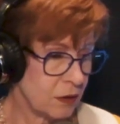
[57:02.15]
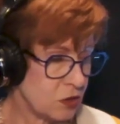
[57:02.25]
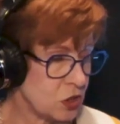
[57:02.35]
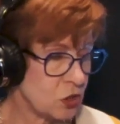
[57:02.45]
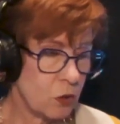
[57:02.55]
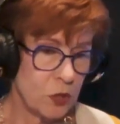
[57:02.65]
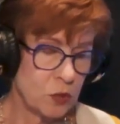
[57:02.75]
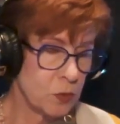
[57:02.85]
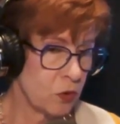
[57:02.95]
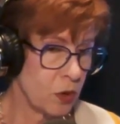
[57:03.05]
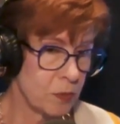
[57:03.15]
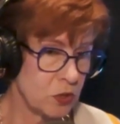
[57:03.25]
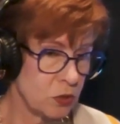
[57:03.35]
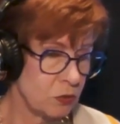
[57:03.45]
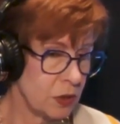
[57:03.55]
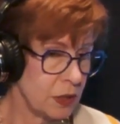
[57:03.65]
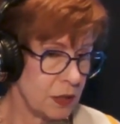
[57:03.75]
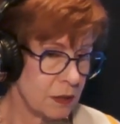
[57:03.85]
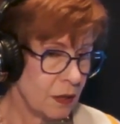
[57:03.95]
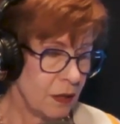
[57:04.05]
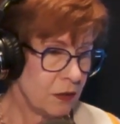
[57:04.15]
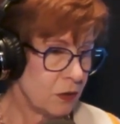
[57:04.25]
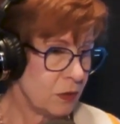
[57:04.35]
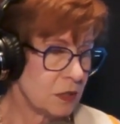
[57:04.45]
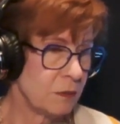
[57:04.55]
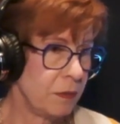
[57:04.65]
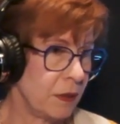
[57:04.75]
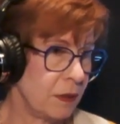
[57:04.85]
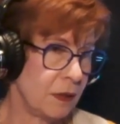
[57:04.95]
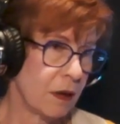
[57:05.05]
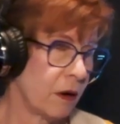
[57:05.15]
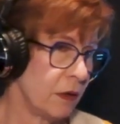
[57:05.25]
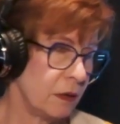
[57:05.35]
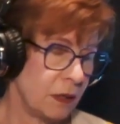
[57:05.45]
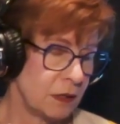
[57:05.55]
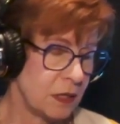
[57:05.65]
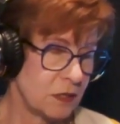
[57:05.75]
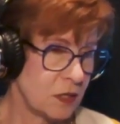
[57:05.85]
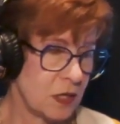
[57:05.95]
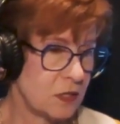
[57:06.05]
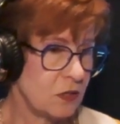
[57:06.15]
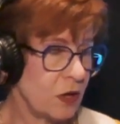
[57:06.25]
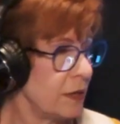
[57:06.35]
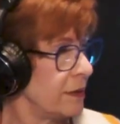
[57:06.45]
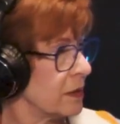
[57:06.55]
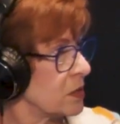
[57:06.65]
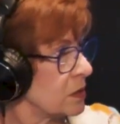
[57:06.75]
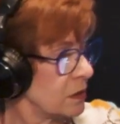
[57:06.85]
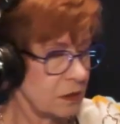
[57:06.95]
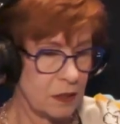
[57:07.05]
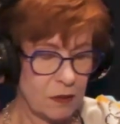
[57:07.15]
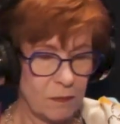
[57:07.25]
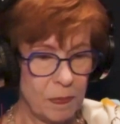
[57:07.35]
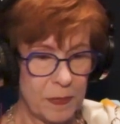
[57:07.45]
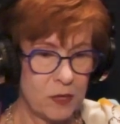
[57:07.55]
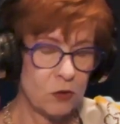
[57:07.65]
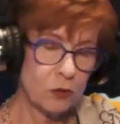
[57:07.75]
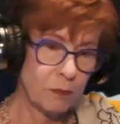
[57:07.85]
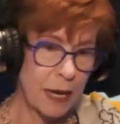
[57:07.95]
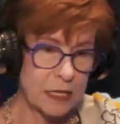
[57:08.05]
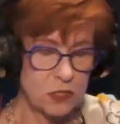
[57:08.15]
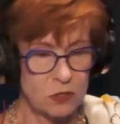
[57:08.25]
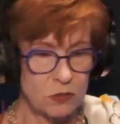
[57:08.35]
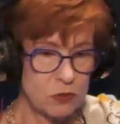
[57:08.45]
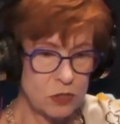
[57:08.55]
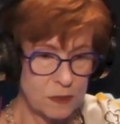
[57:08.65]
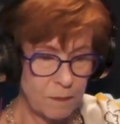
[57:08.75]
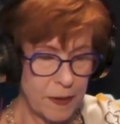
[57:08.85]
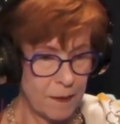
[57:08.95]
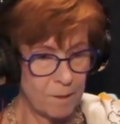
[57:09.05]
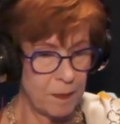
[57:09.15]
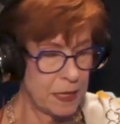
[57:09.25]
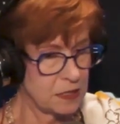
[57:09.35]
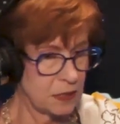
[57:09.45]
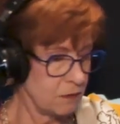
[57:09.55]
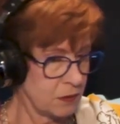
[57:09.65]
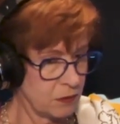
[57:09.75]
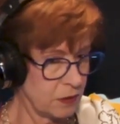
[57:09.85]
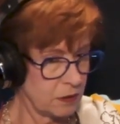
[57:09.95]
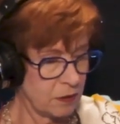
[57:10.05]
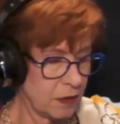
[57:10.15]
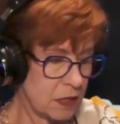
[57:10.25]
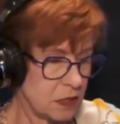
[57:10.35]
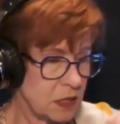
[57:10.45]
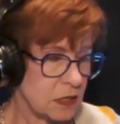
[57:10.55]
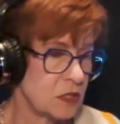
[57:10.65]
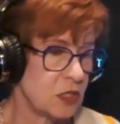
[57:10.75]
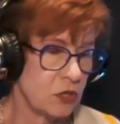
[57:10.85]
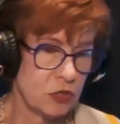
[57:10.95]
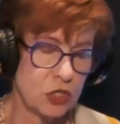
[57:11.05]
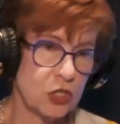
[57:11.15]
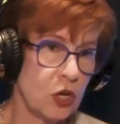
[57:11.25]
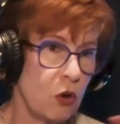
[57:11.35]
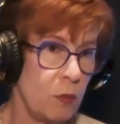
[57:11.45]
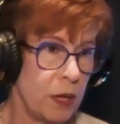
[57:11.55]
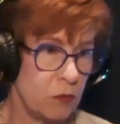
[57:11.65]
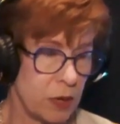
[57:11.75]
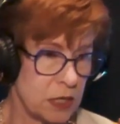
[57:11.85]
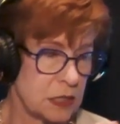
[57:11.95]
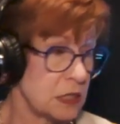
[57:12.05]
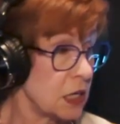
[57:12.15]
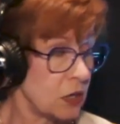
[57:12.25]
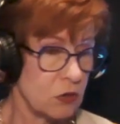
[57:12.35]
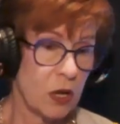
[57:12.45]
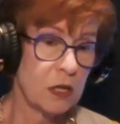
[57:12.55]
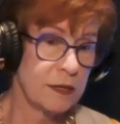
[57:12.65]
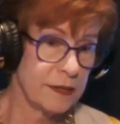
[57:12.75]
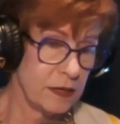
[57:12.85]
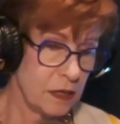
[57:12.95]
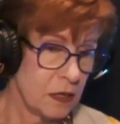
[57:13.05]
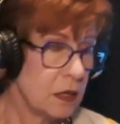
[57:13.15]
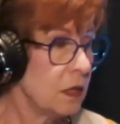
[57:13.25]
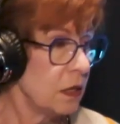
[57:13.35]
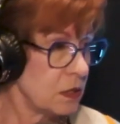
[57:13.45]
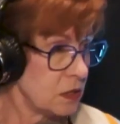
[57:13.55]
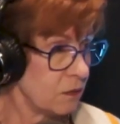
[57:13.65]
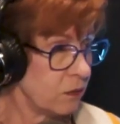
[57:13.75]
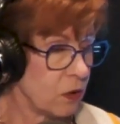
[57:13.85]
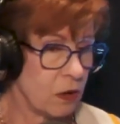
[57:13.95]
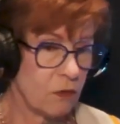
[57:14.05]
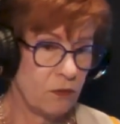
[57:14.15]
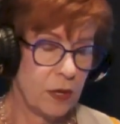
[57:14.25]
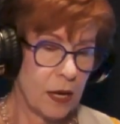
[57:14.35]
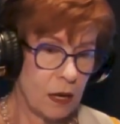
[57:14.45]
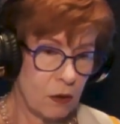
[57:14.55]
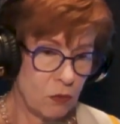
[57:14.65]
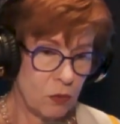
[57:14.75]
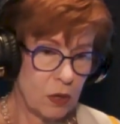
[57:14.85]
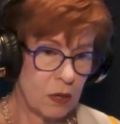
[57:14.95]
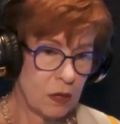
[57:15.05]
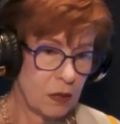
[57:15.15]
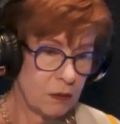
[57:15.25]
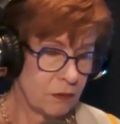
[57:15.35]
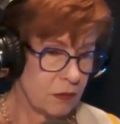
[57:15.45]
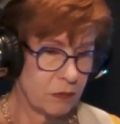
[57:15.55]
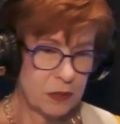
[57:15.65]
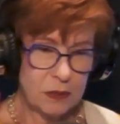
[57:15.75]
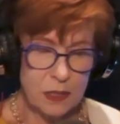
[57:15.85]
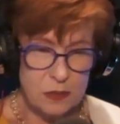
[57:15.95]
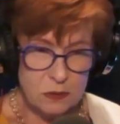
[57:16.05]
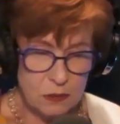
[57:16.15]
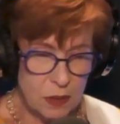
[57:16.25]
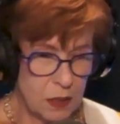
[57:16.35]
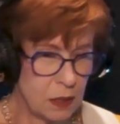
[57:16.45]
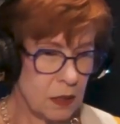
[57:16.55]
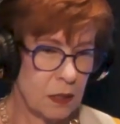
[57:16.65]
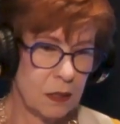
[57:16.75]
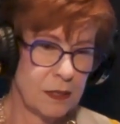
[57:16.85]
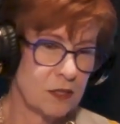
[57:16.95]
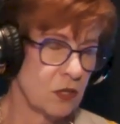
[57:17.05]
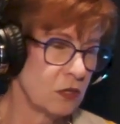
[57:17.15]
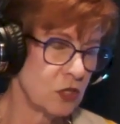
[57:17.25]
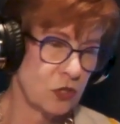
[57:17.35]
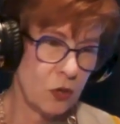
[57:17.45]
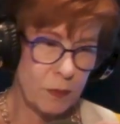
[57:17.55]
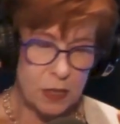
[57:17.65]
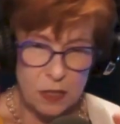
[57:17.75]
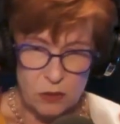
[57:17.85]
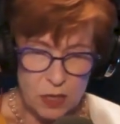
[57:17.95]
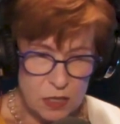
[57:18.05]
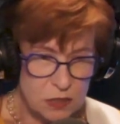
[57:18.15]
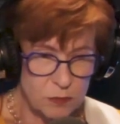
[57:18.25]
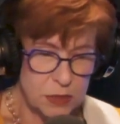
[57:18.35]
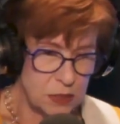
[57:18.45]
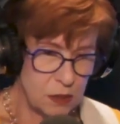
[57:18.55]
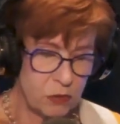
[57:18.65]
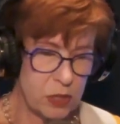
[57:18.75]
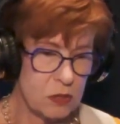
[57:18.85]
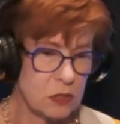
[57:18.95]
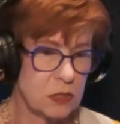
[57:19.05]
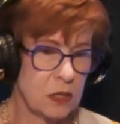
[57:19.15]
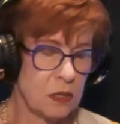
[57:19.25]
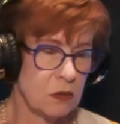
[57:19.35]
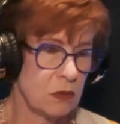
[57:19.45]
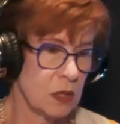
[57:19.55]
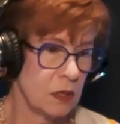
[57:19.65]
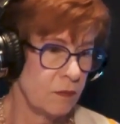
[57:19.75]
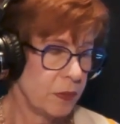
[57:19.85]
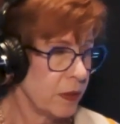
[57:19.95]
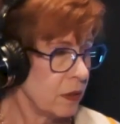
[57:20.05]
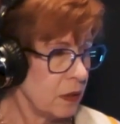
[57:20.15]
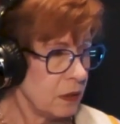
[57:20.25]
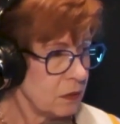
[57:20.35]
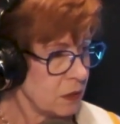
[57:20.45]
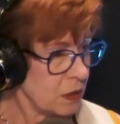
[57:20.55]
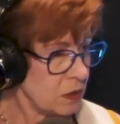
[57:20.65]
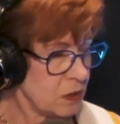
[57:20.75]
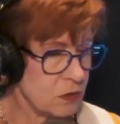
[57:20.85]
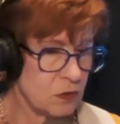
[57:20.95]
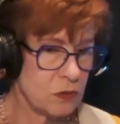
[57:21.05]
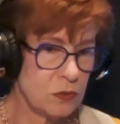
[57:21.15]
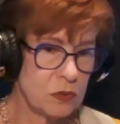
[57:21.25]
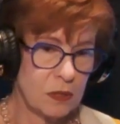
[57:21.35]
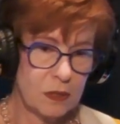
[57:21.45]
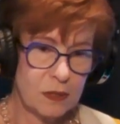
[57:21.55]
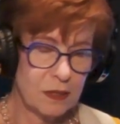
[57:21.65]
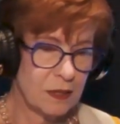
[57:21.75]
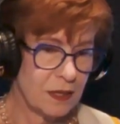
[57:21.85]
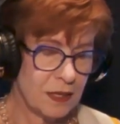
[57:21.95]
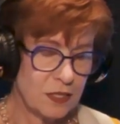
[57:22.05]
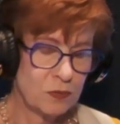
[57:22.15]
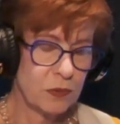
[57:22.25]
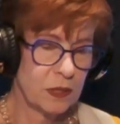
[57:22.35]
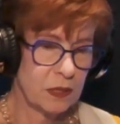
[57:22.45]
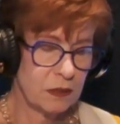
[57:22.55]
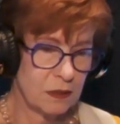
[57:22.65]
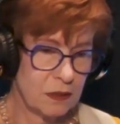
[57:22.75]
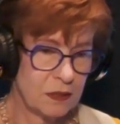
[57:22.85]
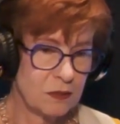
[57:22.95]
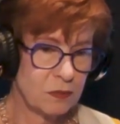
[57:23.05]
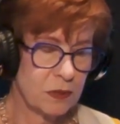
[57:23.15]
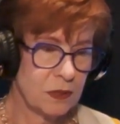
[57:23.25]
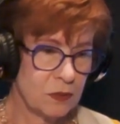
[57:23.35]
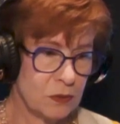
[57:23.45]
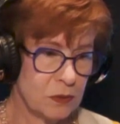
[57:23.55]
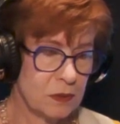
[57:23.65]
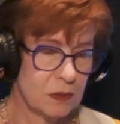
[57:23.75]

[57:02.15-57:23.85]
so much more opportunity. You know, th- art it, it's it's not just you know the old masters you know painting with it, right. it, it there's so many ways that technology is involved now uh, you know, with laser cutting and just so many other kinds of materials that you can you can use uh, it's really it's really cool